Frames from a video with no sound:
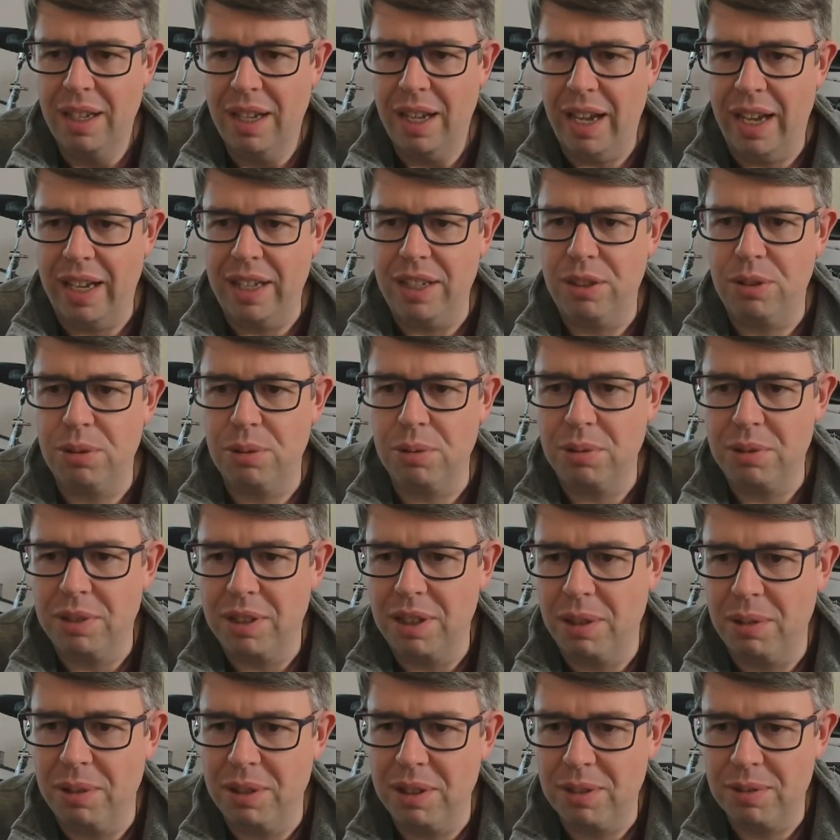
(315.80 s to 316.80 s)
8
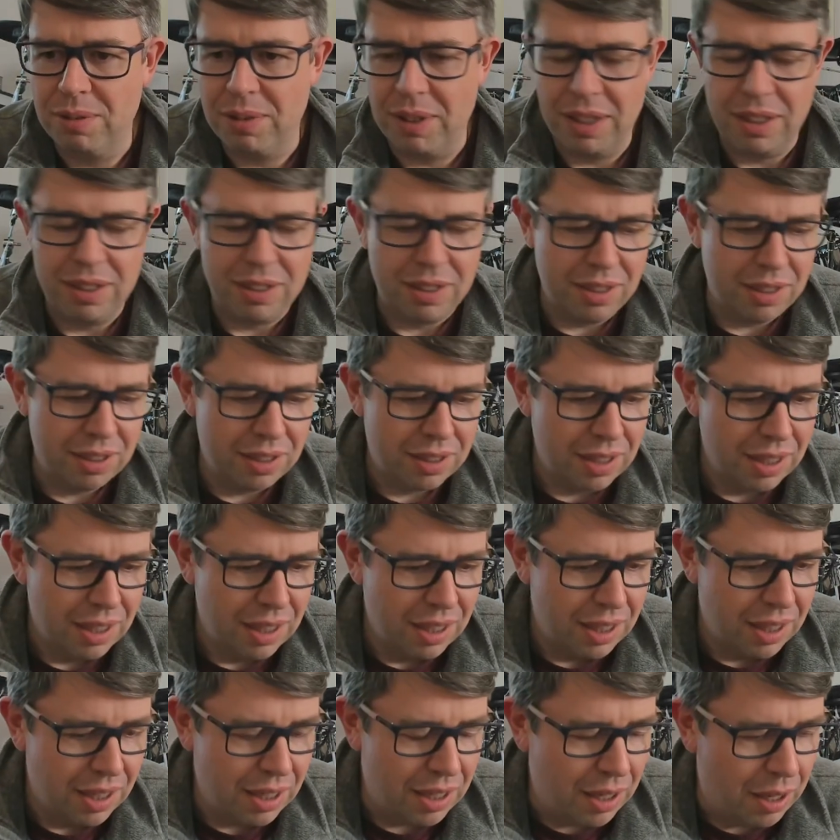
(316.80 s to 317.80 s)
audio interfaces.
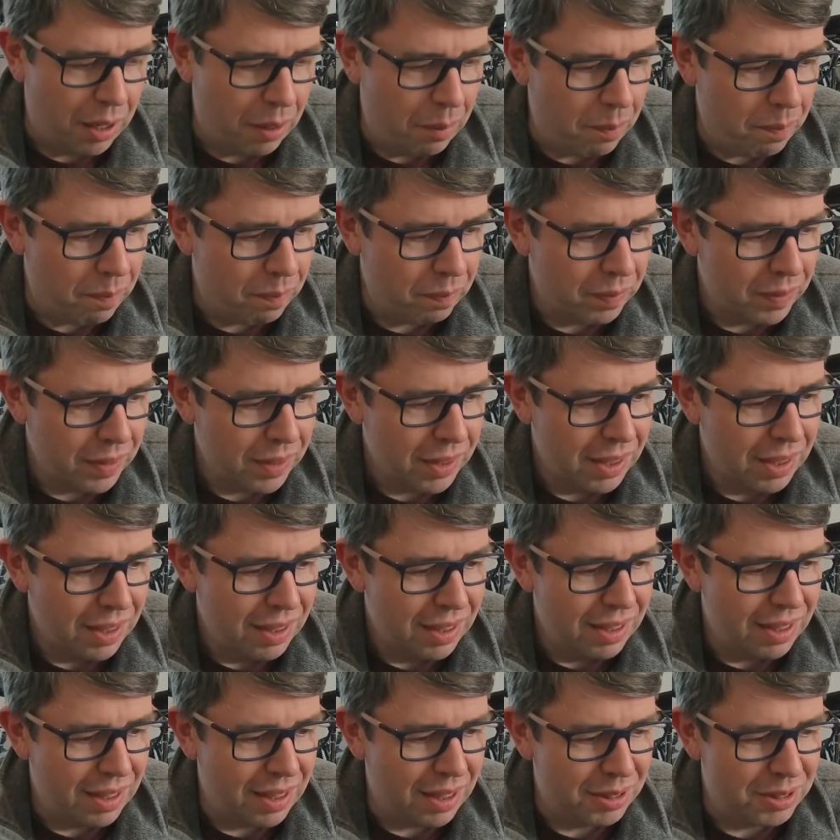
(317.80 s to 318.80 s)

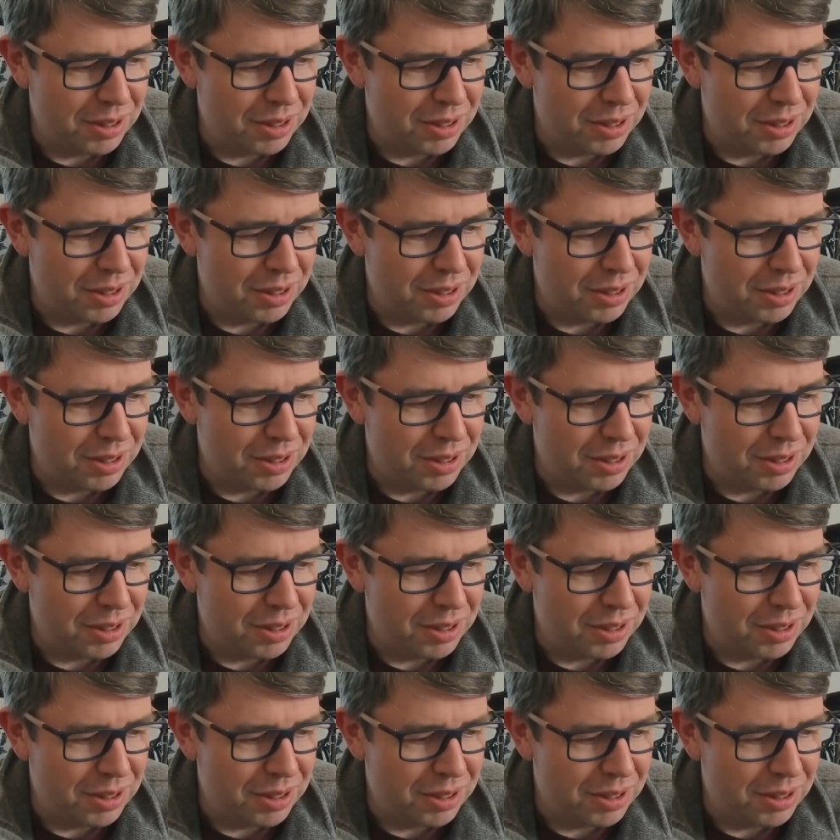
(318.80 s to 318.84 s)
I